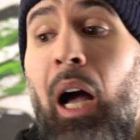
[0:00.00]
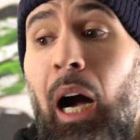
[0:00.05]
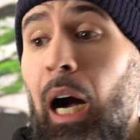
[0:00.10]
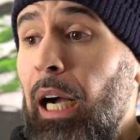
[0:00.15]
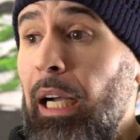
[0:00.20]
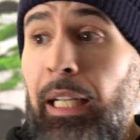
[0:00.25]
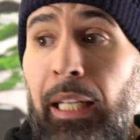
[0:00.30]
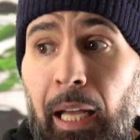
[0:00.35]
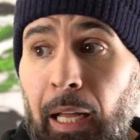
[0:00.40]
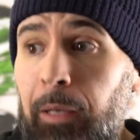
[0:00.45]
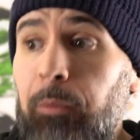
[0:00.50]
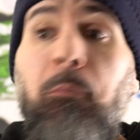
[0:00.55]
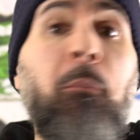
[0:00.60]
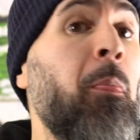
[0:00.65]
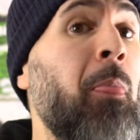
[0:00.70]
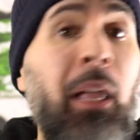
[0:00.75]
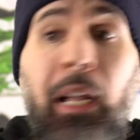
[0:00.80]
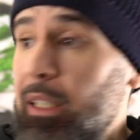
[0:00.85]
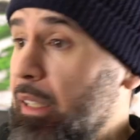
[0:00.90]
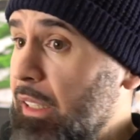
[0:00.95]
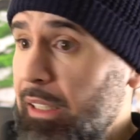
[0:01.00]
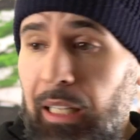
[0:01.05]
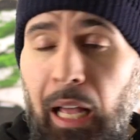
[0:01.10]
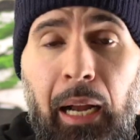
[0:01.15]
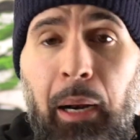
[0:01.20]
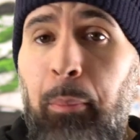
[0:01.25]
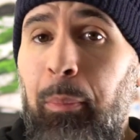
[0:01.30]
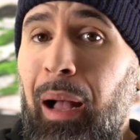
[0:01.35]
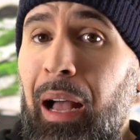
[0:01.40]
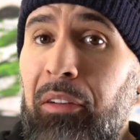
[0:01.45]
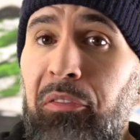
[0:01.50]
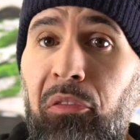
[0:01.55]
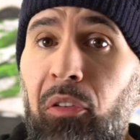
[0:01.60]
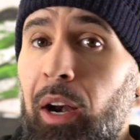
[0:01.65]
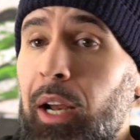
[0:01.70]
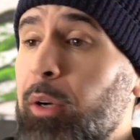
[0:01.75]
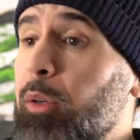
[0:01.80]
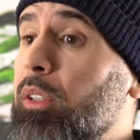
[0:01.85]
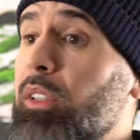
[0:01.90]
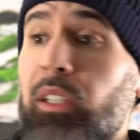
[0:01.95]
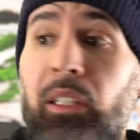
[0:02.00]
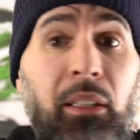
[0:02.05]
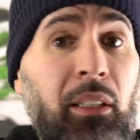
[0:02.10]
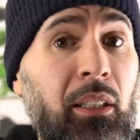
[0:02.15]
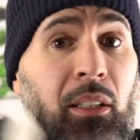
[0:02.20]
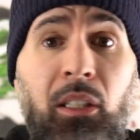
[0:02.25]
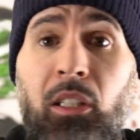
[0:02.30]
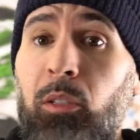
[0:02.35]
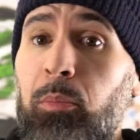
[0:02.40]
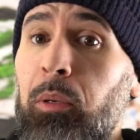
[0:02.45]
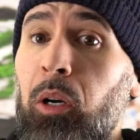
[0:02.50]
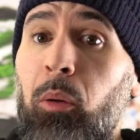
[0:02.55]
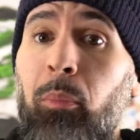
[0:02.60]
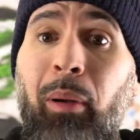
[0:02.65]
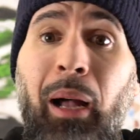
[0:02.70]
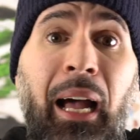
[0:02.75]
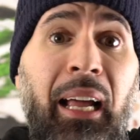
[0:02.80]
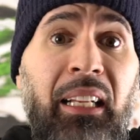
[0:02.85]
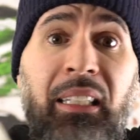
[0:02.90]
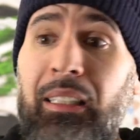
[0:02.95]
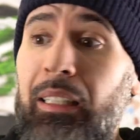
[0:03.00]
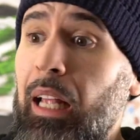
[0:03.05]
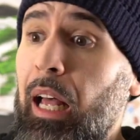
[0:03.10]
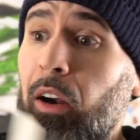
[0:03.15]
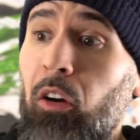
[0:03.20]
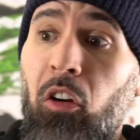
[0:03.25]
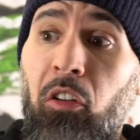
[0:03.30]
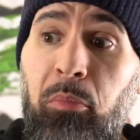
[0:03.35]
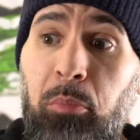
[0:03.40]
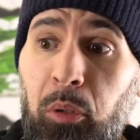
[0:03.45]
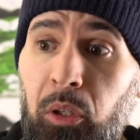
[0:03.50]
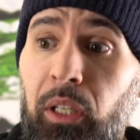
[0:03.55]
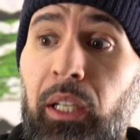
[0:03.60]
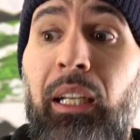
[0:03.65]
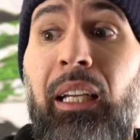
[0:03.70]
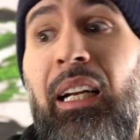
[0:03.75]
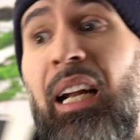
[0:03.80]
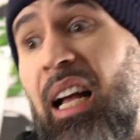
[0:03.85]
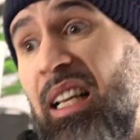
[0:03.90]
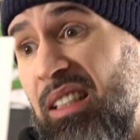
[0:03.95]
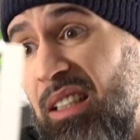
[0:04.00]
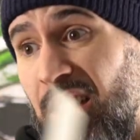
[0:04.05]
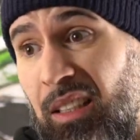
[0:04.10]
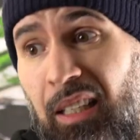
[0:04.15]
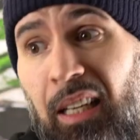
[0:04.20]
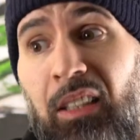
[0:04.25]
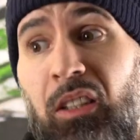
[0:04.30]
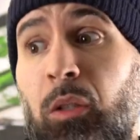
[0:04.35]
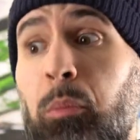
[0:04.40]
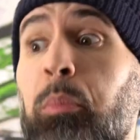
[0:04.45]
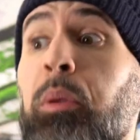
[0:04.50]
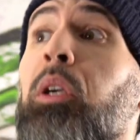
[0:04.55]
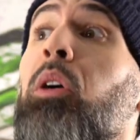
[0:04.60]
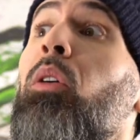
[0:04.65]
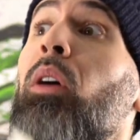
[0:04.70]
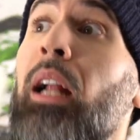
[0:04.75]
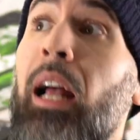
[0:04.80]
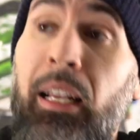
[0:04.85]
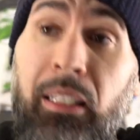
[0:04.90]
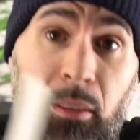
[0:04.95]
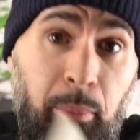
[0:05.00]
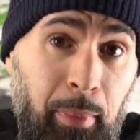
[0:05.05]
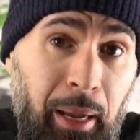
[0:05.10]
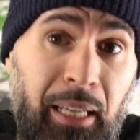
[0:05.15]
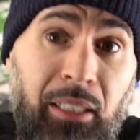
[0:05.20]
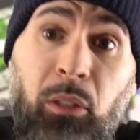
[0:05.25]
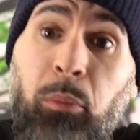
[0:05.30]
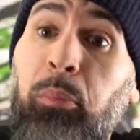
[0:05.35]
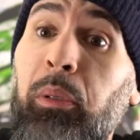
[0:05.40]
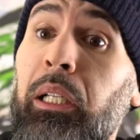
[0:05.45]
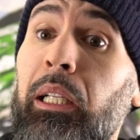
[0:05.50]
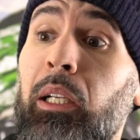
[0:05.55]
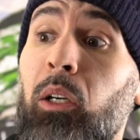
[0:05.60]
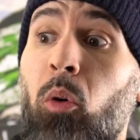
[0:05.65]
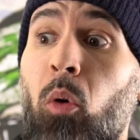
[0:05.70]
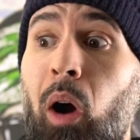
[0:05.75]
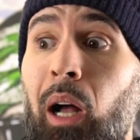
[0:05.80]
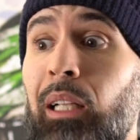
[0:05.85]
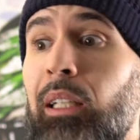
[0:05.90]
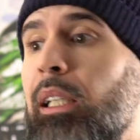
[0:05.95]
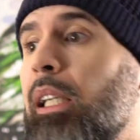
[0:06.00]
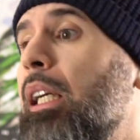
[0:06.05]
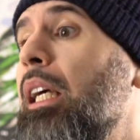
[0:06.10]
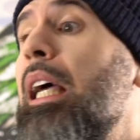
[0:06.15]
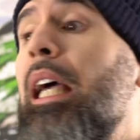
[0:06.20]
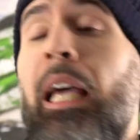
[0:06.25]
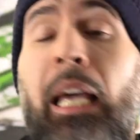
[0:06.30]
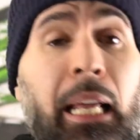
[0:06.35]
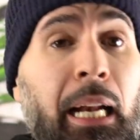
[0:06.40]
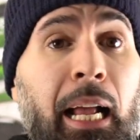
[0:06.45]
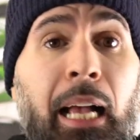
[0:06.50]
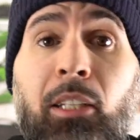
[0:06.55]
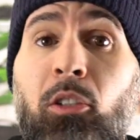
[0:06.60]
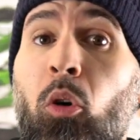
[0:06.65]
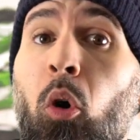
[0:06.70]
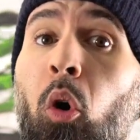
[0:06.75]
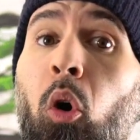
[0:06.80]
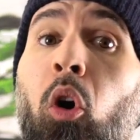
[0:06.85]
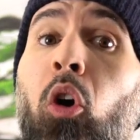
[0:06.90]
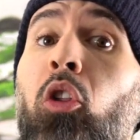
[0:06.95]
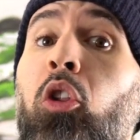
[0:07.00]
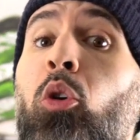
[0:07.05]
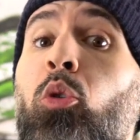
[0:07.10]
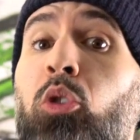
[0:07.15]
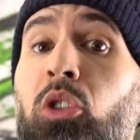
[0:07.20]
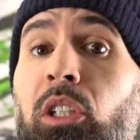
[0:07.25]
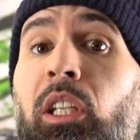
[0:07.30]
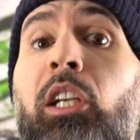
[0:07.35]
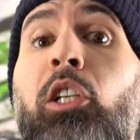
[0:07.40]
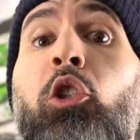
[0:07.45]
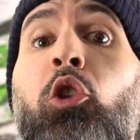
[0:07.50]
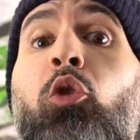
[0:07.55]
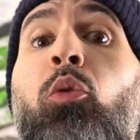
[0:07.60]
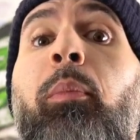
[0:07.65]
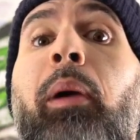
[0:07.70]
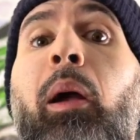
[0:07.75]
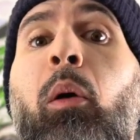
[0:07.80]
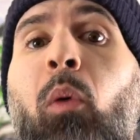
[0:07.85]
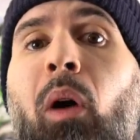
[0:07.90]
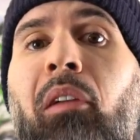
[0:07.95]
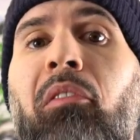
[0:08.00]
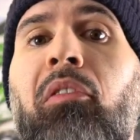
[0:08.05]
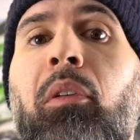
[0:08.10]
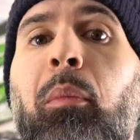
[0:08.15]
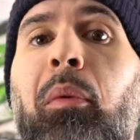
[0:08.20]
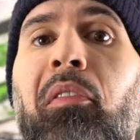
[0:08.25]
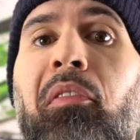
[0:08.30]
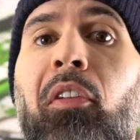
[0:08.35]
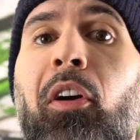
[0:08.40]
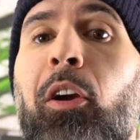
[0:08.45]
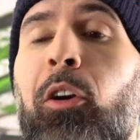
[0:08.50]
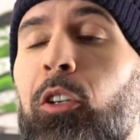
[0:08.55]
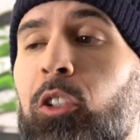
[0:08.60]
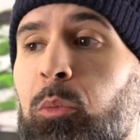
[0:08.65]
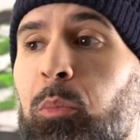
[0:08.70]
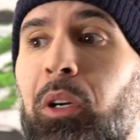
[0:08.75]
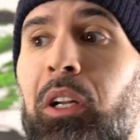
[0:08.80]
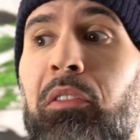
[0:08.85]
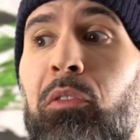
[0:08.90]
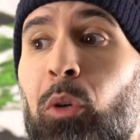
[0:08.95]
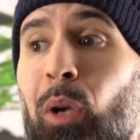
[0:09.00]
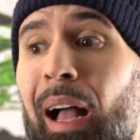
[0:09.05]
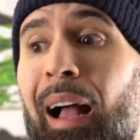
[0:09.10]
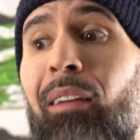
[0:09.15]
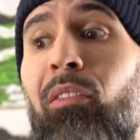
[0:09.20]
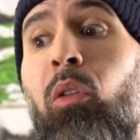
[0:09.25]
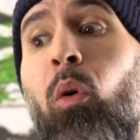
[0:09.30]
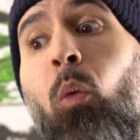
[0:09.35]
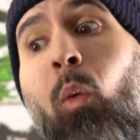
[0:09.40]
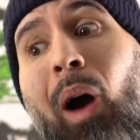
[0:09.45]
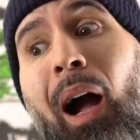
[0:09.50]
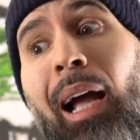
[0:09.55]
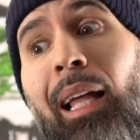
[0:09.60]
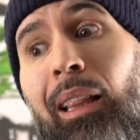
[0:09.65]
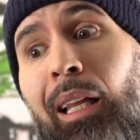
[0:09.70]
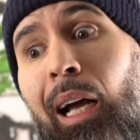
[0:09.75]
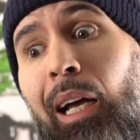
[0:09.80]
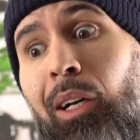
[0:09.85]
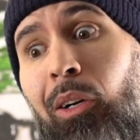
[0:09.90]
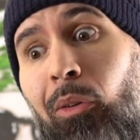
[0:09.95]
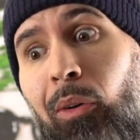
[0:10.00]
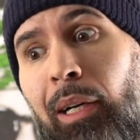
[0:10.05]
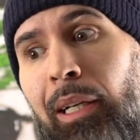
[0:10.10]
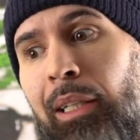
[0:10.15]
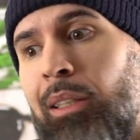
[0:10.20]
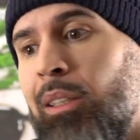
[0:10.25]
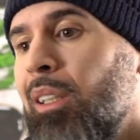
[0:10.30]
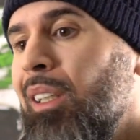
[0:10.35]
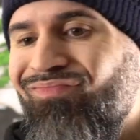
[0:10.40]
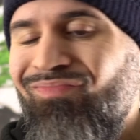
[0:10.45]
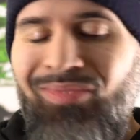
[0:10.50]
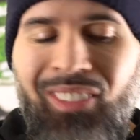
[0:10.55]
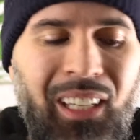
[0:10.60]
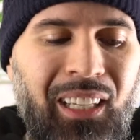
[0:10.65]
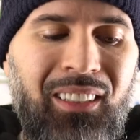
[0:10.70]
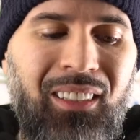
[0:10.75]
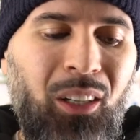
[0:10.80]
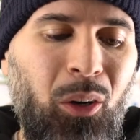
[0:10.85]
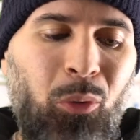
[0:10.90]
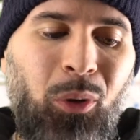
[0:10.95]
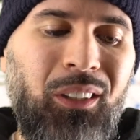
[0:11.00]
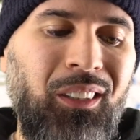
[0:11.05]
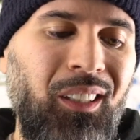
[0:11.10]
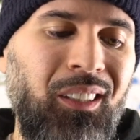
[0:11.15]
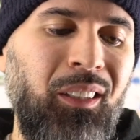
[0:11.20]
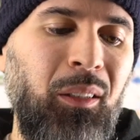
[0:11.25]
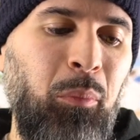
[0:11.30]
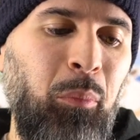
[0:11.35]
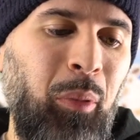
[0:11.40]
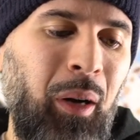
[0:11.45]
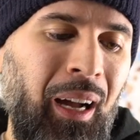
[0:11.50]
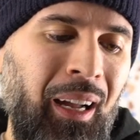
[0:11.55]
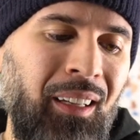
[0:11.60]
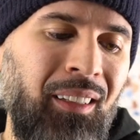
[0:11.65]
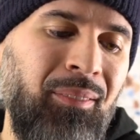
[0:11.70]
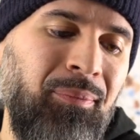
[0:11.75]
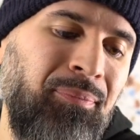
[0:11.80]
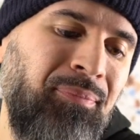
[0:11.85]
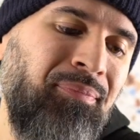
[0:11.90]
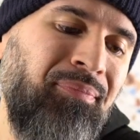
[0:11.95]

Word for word: Again, it's not a bad fragrance. It doesn't smell bad. It's not off putting. It has a sex appeal. It has a mass appealing quality. It has all those things you may want from a fragrance. But if you have the Y line already, is it a redundant buy?